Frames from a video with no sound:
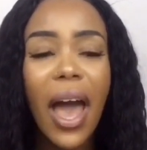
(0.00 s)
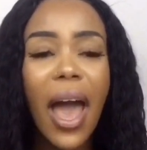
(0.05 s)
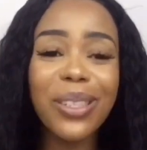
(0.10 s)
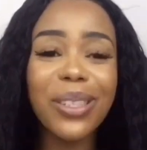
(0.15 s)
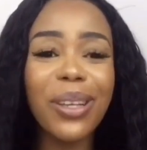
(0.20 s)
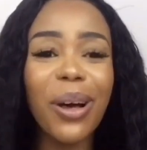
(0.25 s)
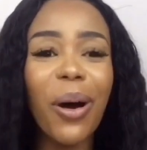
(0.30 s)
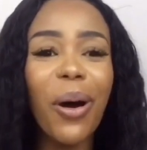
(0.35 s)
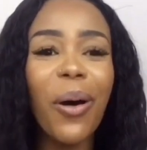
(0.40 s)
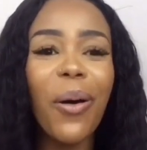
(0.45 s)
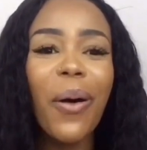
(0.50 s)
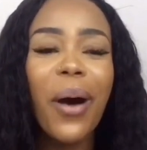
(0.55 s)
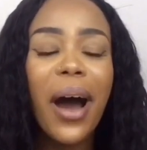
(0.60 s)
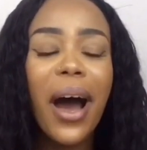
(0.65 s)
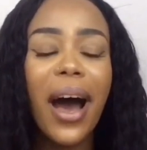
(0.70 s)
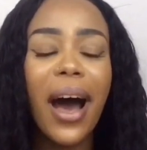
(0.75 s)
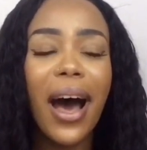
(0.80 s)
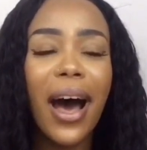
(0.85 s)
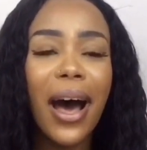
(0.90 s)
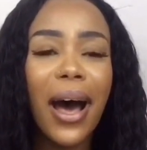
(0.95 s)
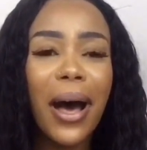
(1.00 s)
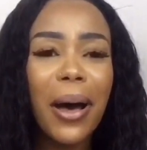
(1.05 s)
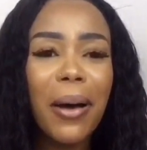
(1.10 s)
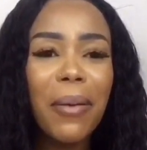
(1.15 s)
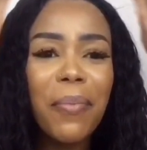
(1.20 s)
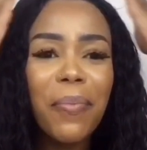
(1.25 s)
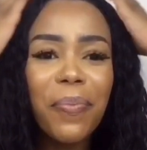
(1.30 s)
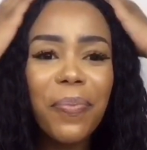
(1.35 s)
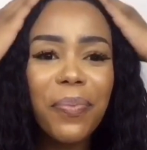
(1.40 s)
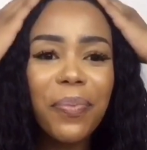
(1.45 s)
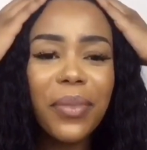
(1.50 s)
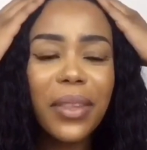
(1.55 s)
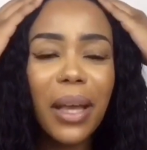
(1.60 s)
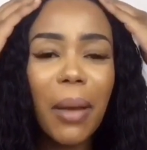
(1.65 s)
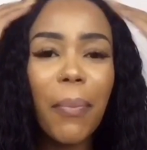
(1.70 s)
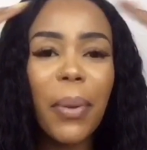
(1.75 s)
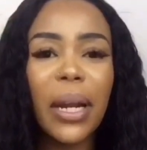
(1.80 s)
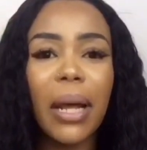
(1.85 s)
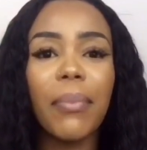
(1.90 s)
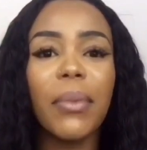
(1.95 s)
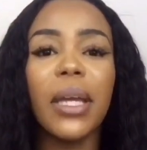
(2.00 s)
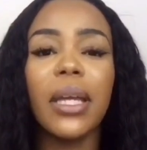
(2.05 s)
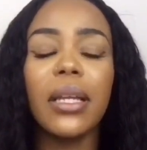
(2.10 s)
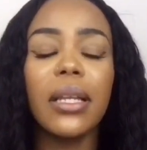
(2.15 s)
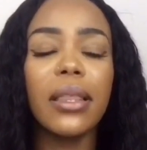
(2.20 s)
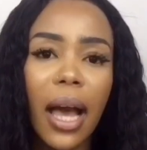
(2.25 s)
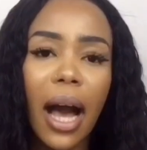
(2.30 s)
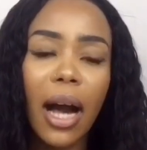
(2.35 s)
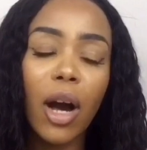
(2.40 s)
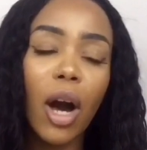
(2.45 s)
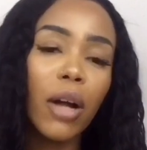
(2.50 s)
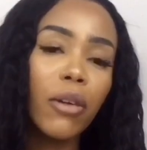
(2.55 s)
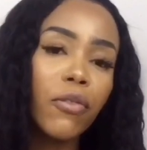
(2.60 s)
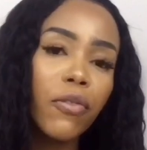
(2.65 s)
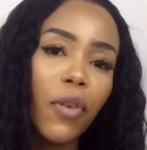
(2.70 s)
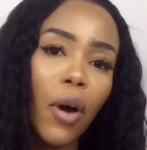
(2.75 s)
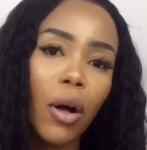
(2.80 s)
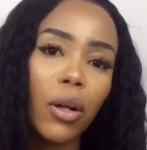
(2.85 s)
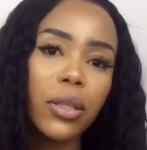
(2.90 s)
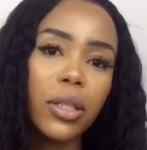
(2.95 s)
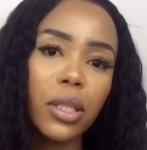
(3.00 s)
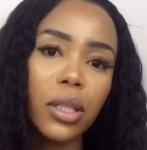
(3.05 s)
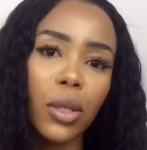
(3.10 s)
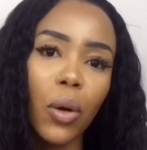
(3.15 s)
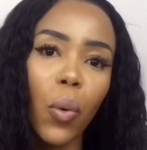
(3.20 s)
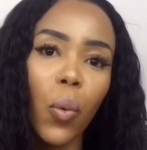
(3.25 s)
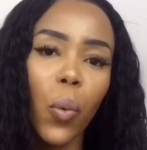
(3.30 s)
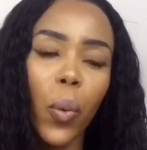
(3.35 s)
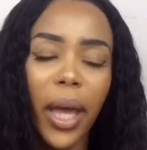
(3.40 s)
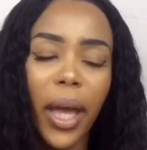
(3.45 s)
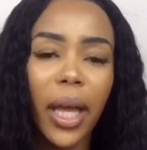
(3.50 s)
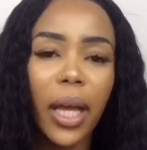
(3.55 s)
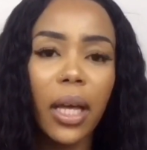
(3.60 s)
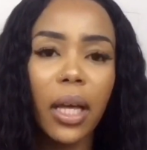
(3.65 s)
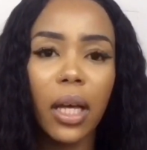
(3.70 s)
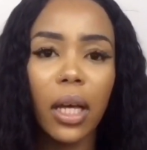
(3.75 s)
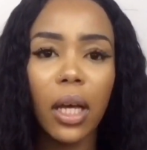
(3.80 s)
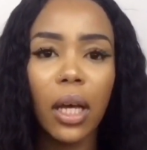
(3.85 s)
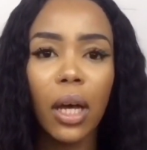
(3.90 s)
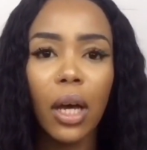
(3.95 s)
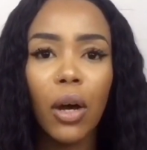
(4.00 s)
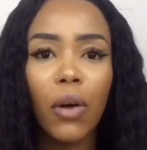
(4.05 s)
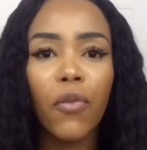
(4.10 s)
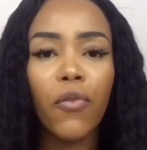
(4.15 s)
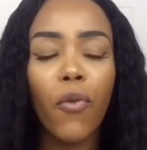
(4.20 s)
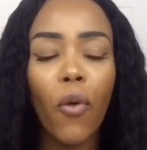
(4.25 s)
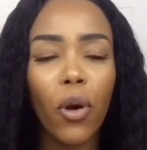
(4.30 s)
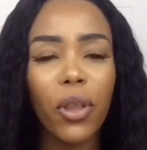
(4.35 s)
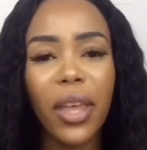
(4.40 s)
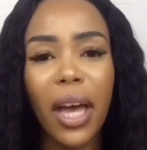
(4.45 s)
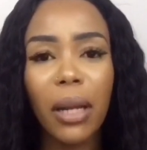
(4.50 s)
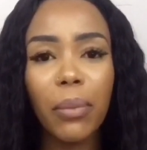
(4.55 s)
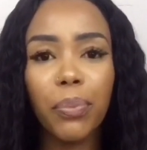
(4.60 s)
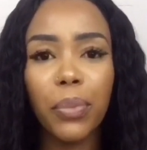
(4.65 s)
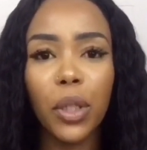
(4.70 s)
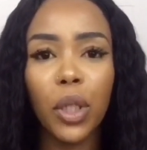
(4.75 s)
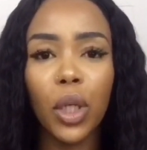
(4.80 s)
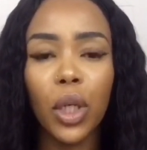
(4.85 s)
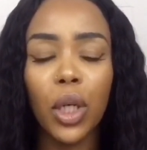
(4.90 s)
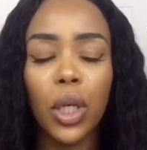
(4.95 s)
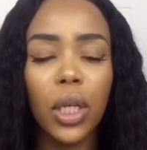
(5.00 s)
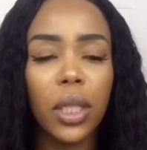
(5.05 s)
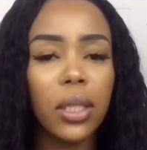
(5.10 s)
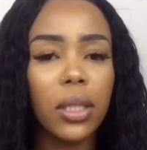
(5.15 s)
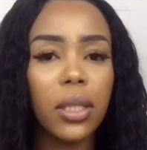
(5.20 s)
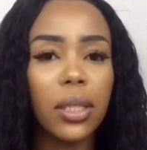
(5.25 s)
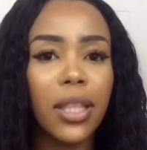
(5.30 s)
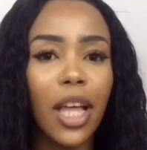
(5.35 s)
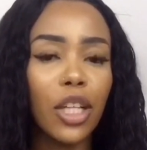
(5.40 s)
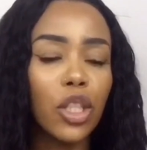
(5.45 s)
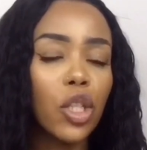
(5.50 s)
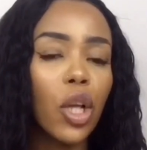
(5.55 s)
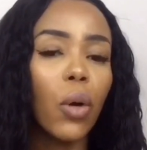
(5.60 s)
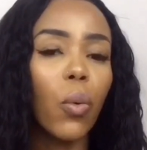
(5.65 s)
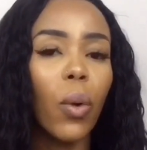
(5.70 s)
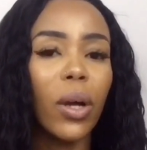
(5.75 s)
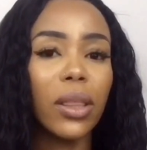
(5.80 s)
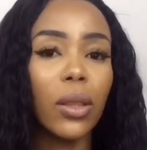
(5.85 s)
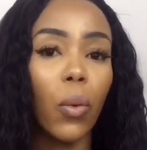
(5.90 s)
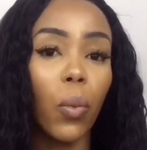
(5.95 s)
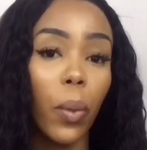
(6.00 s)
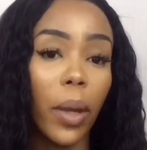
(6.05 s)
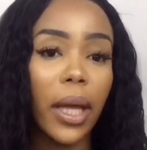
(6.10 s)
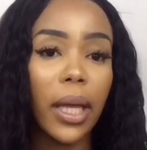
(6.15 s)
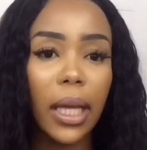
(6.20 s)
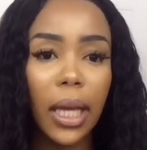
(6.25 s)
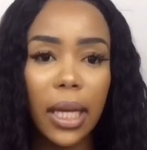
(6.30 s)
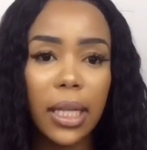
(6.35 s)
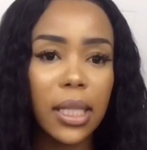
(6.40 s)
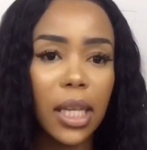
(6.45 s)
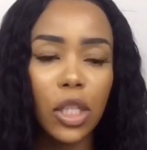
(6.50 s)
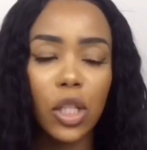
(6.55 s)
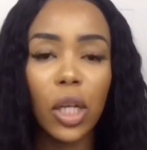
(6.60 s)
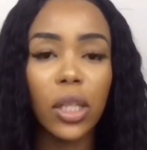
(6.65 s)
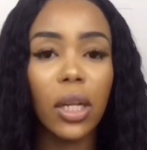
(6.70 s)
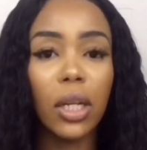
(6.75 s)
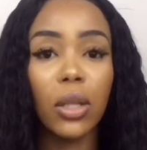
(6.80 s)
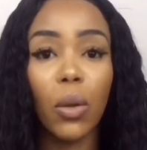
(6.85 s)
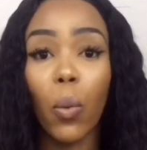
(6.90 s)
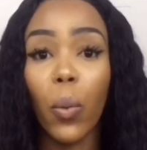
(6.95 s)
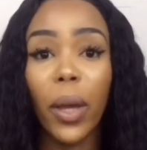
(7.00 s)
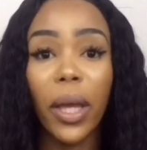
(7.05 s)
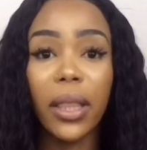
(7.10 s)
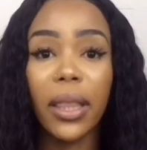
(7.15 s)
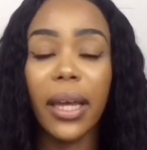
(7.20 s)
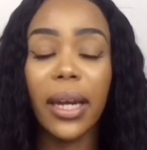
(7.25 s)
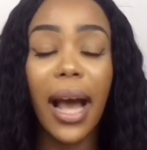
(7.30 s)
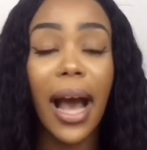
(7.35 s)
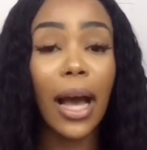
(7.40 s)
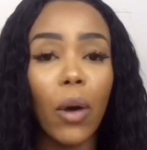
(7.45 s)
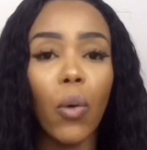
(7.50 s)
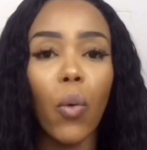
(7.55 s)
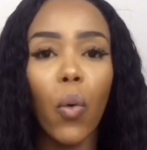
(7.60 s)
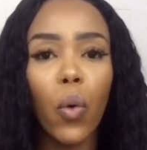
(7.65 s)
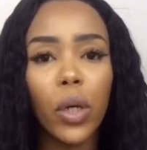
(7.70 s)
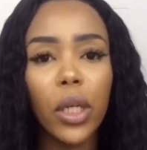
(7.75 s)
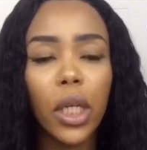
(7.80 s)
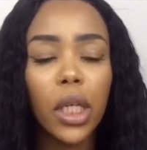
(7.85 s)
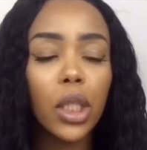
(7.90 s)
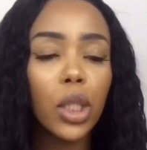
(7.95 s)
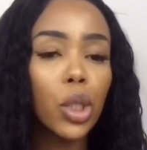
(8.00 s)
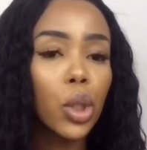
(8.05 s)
So but I mean, I can't fault the wig for that, because that's not what the wig is. That's not the wig that I ordered.